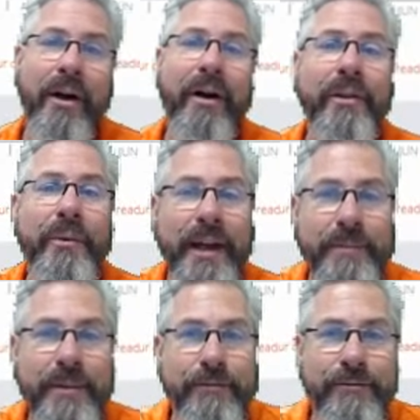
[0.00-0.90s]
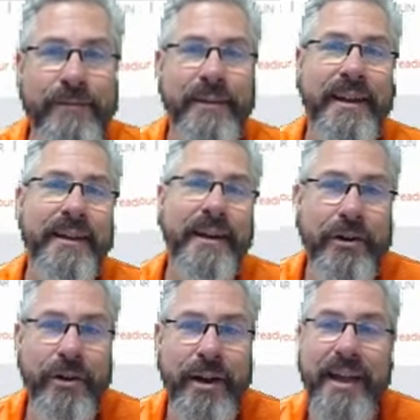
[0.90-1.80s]
all the way up to
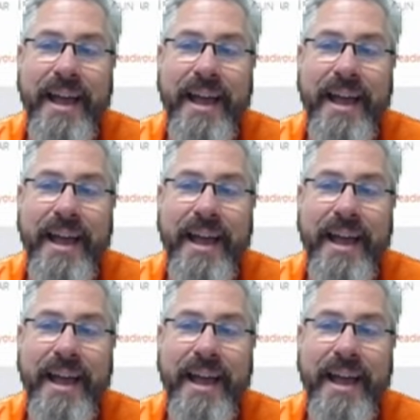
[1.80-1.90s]
1,500.